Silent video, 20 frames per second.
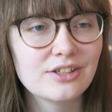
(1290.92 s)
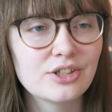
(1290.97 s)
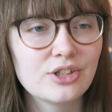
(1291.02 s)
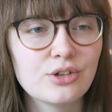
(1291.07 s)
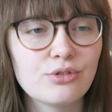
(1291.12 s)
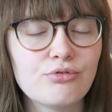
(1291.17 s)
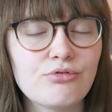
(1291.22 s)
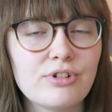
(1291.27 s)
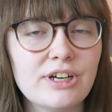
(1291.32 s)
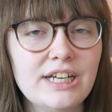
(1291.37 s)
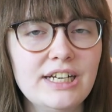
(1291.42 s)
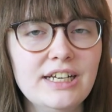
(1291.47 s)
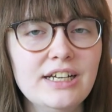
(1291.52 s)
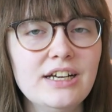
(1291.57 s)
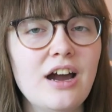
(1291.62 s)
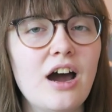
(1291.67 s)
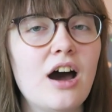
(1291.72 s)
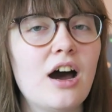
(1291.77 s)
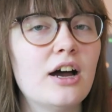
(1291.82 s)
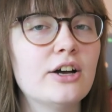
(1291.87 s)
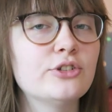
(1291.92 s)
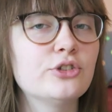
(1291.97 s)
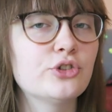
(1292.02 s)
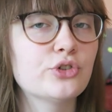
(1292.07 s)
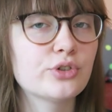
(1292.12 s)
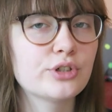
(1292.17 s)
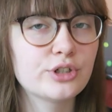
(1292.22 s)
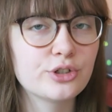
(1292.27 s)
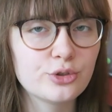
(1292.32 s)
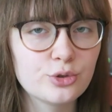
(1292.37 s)
So reading
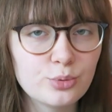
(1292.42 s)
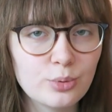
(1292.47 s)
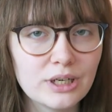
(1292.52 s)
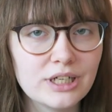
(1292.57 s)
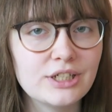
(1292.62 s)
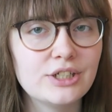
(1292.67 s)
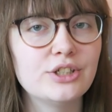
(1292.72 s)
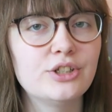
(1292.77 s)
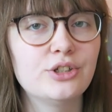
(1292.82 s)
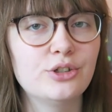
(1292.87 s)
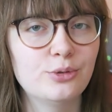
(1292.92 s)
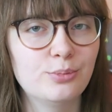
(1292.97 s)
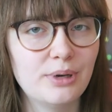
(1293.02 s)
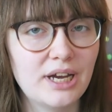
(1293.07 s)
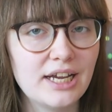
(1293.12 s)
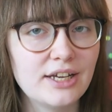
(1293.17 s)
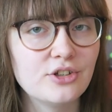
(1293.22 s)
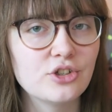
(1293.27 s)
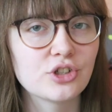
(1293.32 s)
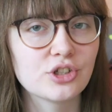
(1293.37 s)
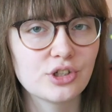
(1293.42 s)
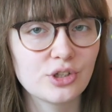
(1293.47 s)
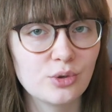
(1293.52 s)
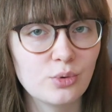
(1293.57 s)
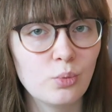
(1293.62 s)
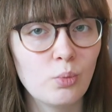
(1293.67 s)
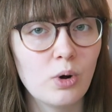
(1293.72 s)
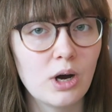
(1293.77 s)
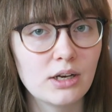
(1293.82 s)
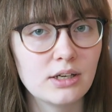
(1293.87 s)
122 pages
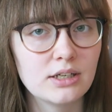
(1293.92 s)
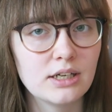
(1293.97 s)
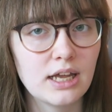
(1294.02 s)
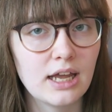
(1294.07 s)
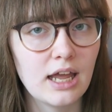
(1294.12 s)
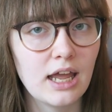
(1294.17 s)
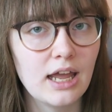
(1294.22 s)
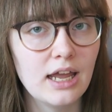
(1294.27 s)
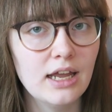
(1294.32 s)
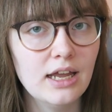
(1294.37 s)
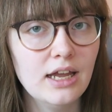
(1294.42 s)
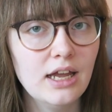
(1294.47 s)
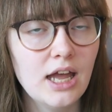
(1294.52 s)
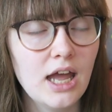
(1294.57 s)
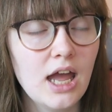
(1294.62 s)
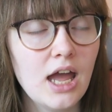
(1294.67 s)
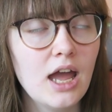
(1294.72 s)
in one day